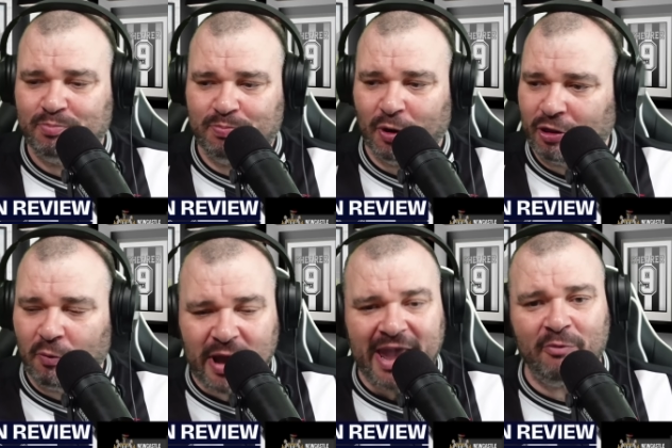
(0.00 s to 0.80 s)
But the
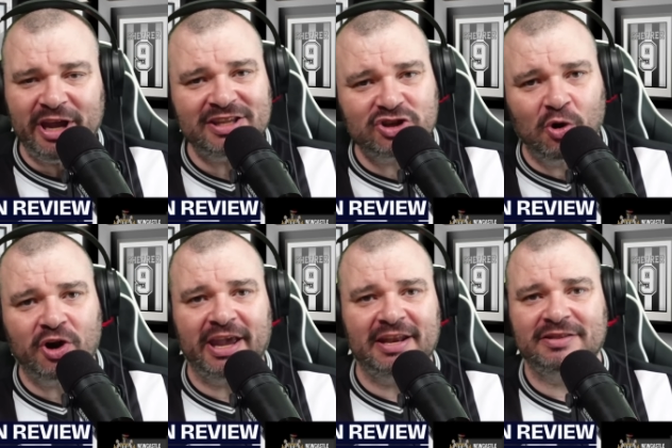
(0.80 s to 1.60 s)
way we dug
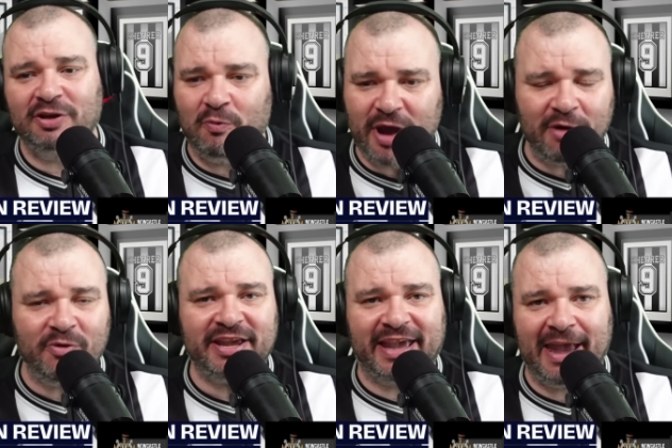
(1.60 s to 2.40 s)
in, the way
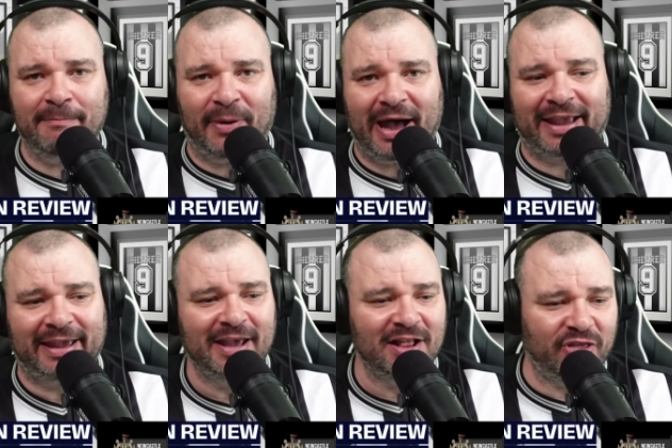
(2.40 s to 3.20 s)
we came back,
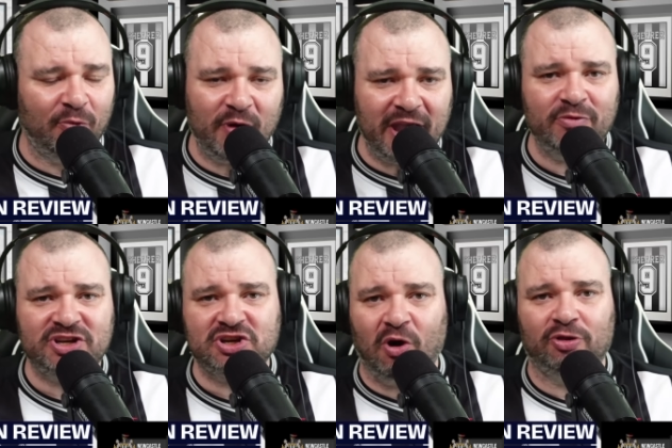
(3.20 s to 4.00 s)
the way we
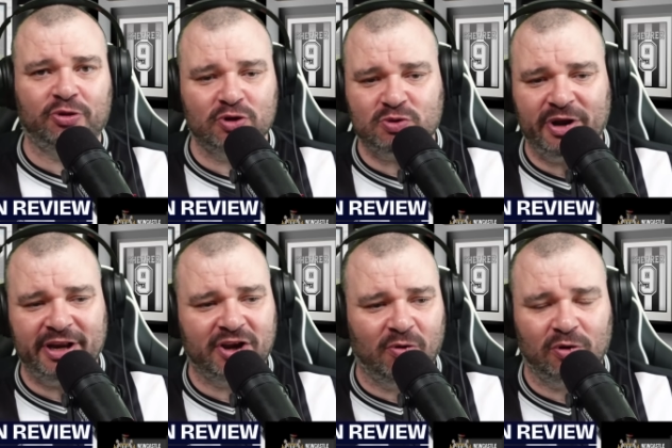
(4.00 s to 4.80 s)
scored those
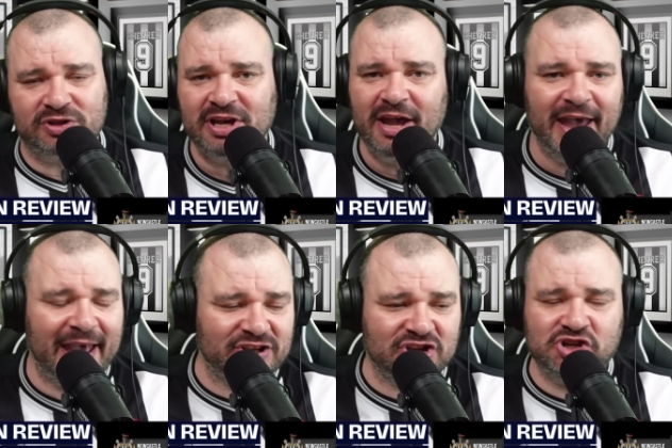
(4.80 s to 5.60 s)
winning goals,
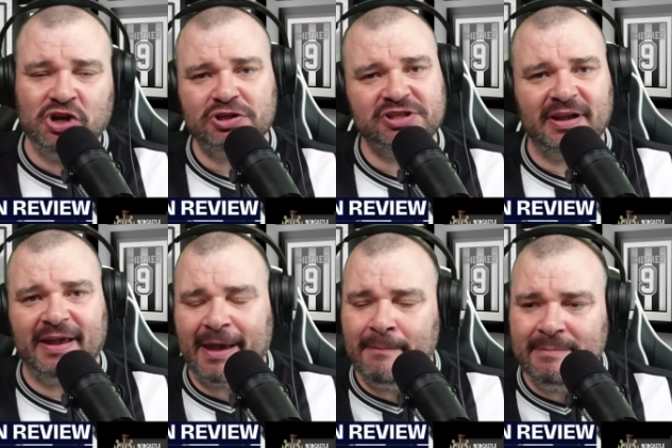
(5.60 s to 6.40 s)
it's just
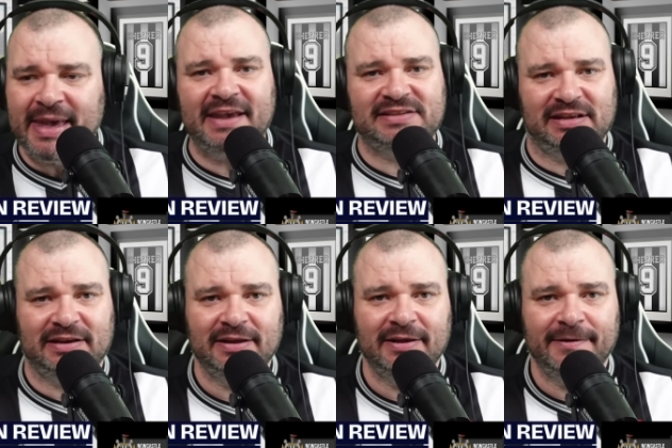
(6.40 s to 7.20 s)
amazing.
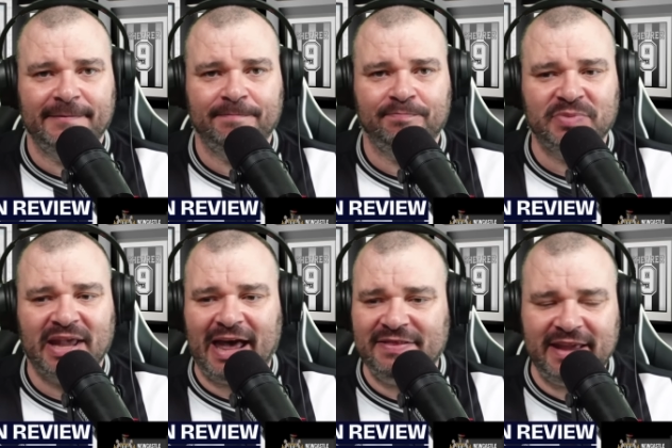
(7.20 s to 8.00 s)

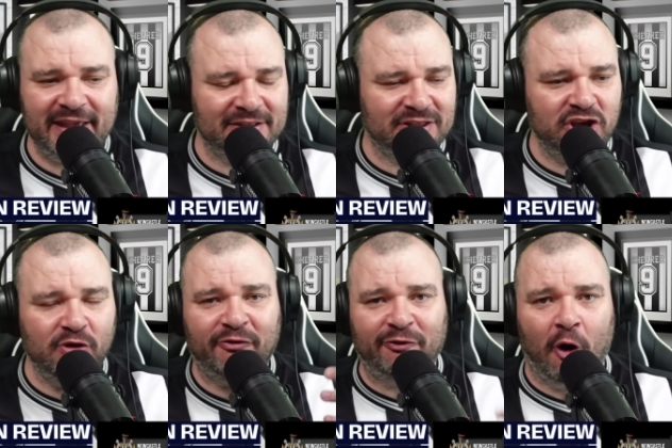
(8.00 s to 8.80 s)
And the
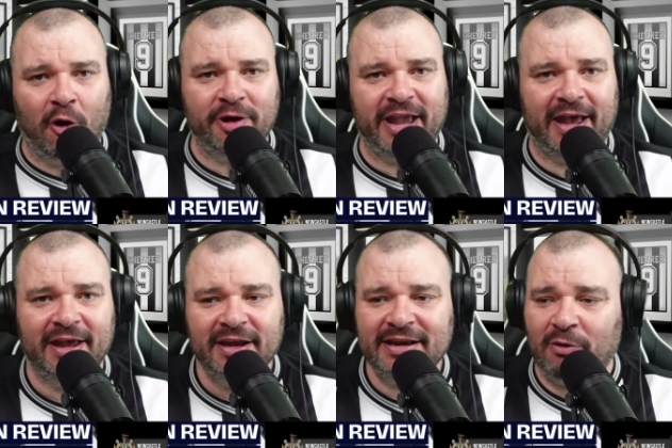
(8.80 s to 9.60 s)
euphoria.
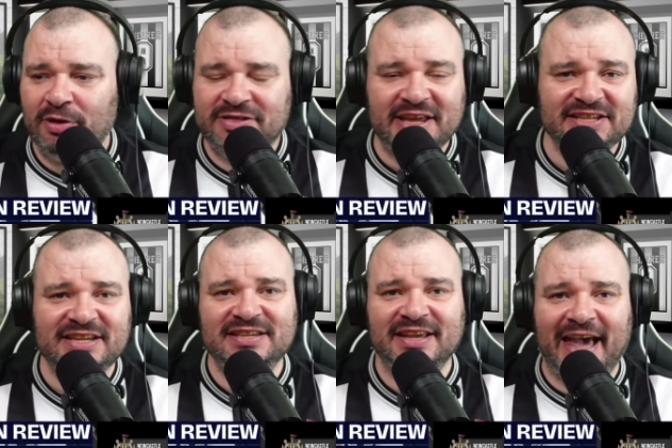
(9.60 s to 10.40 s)
Now, this
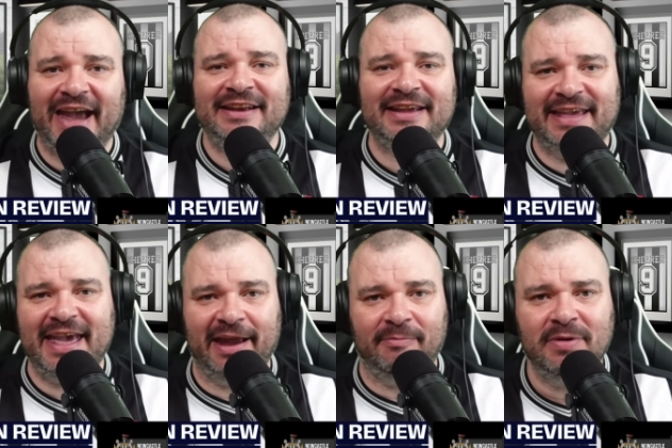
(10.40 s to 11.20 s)
is the kind of
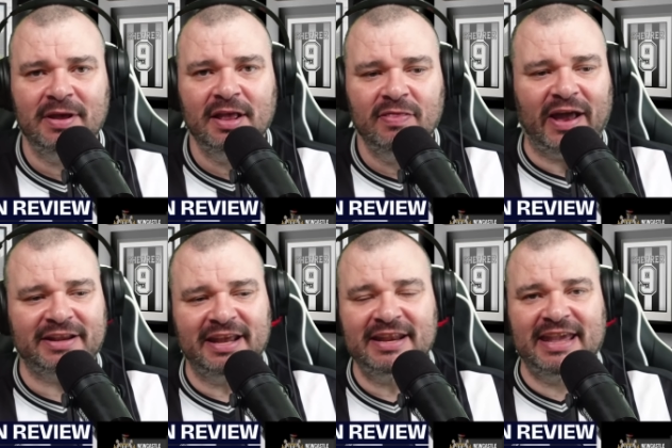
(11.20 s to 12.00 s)
game that
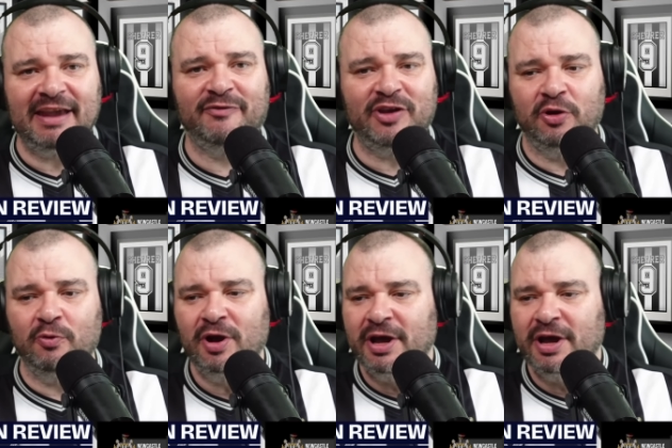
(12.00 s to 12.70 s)
can give you